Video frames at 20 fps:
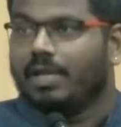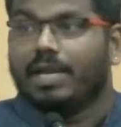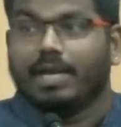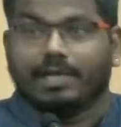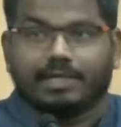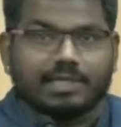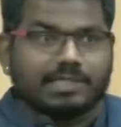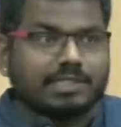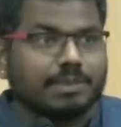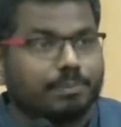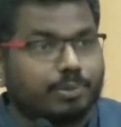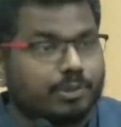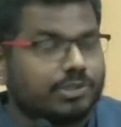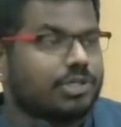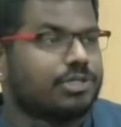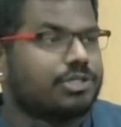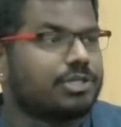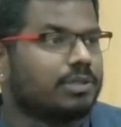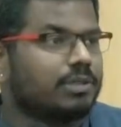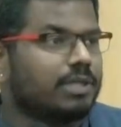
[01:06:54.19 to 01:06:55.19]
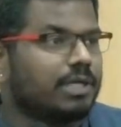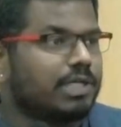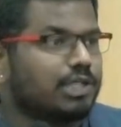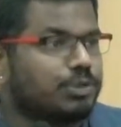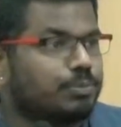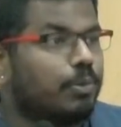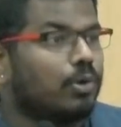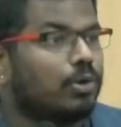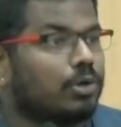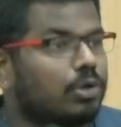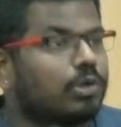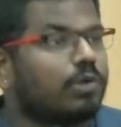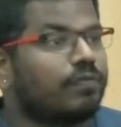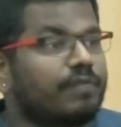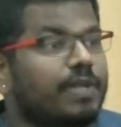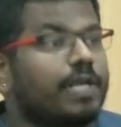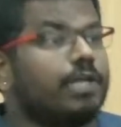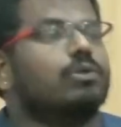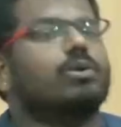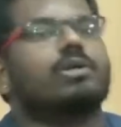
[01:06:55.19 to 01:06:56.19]
It is a position that is born
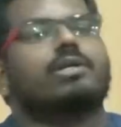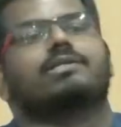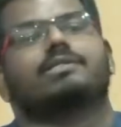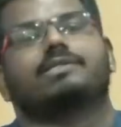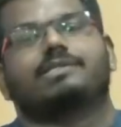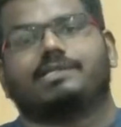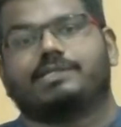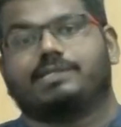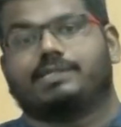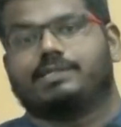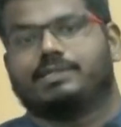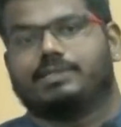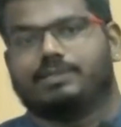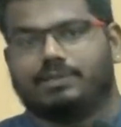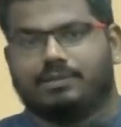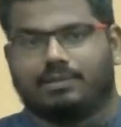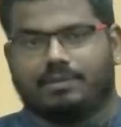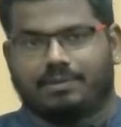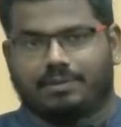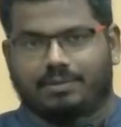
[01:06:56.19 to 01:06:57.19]
out of ignorance.